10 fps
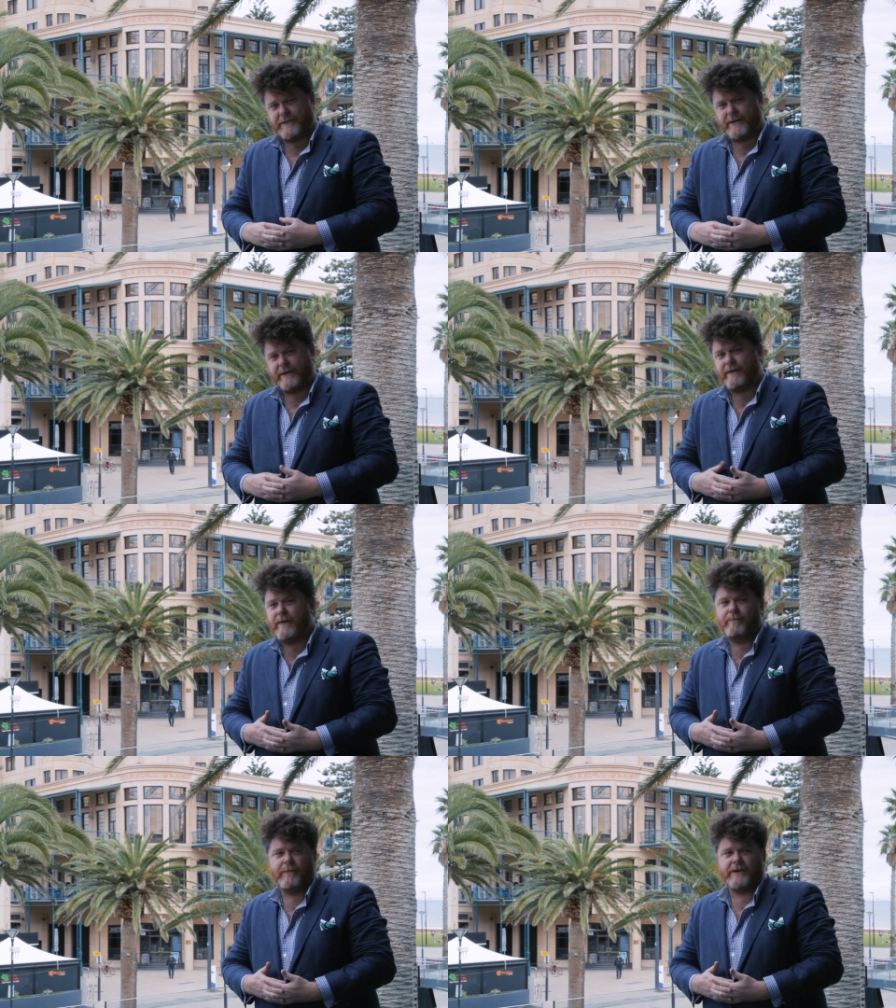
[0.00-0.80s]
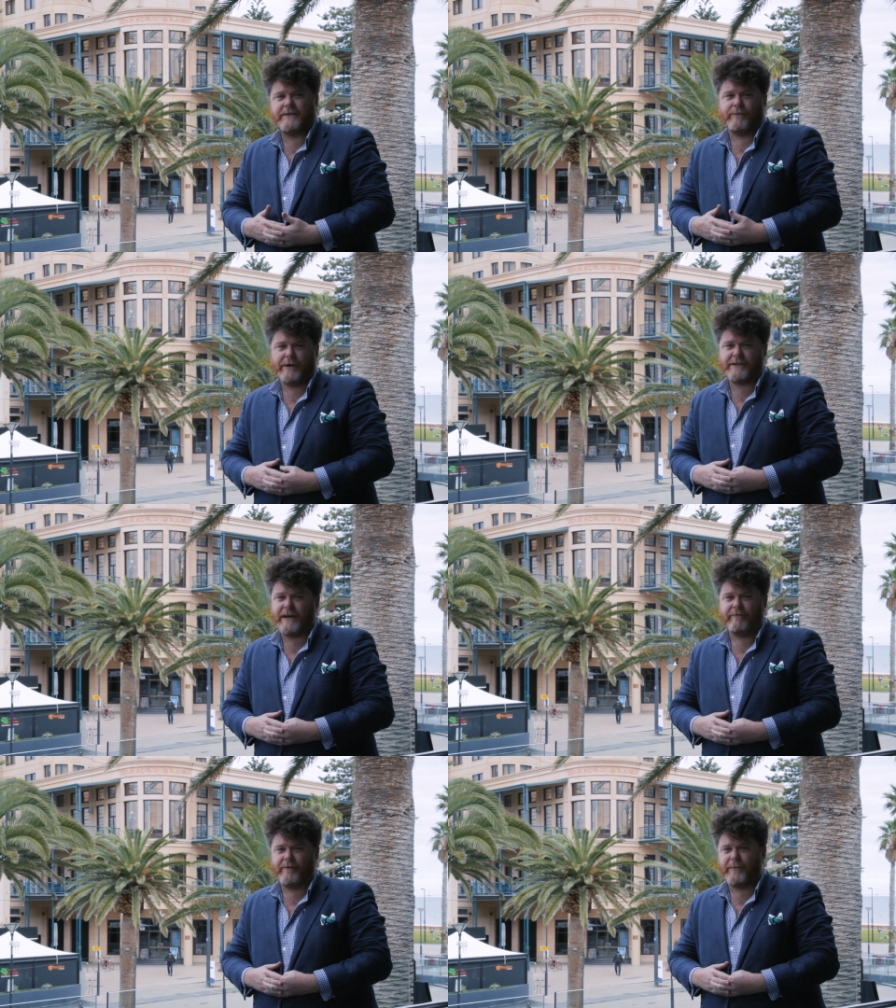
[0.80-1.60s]
visitor, most of
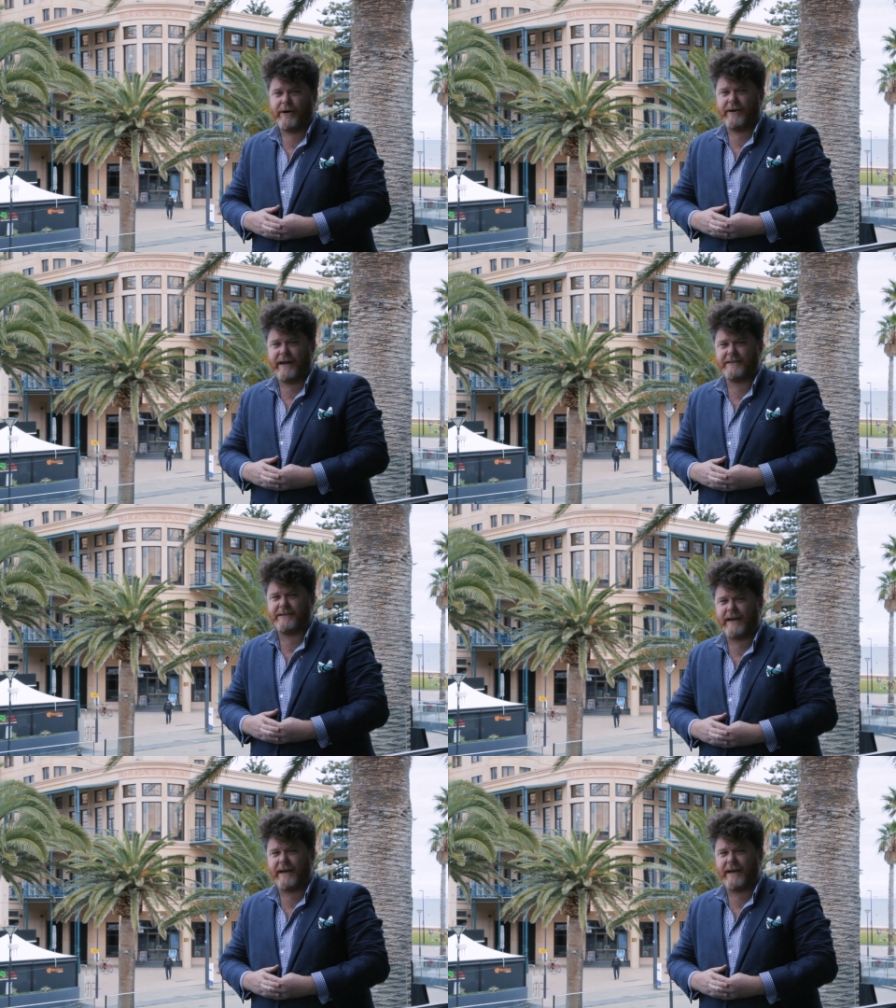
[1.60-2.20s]
which come from beyond our